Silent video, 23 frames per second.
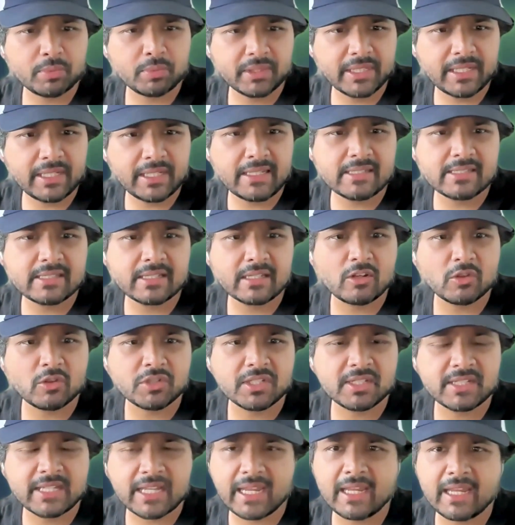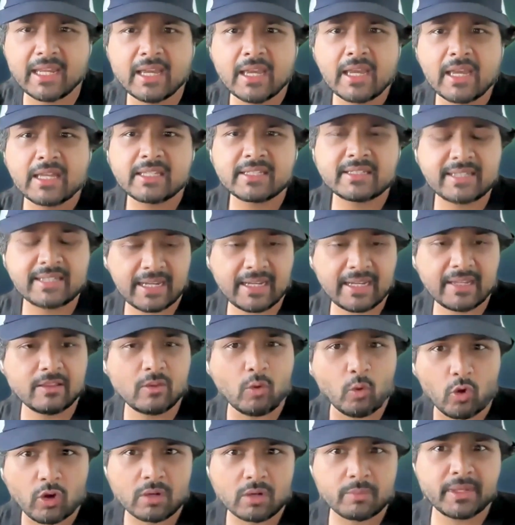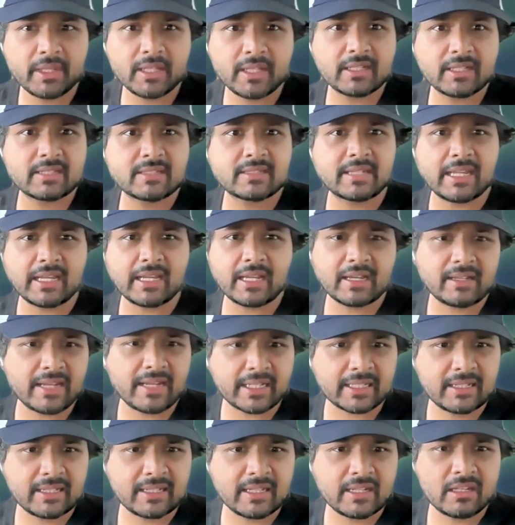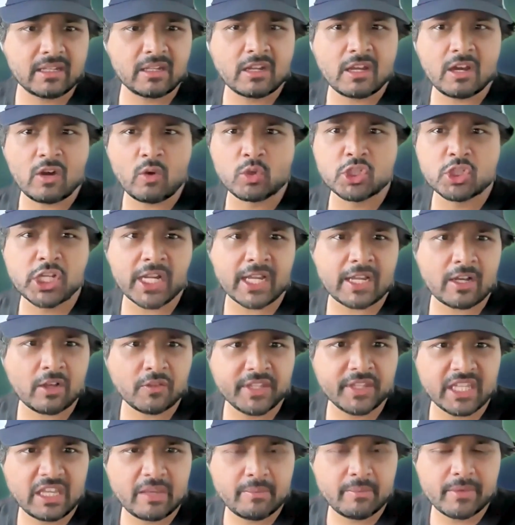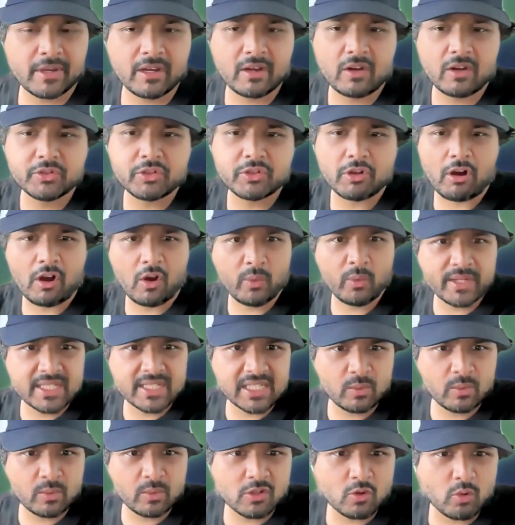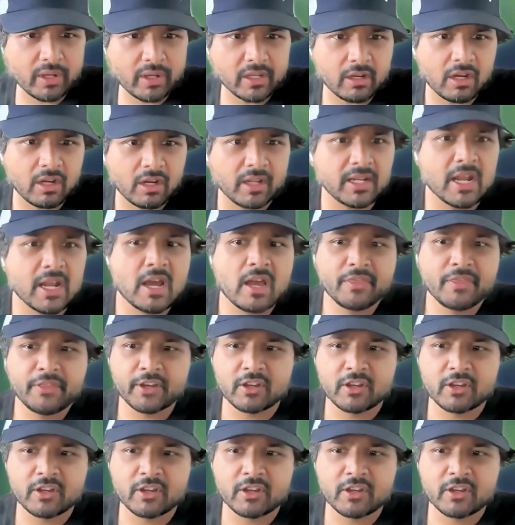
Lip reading: So please, stay in the orbit, stay connected, check out the emails, always see what's going on.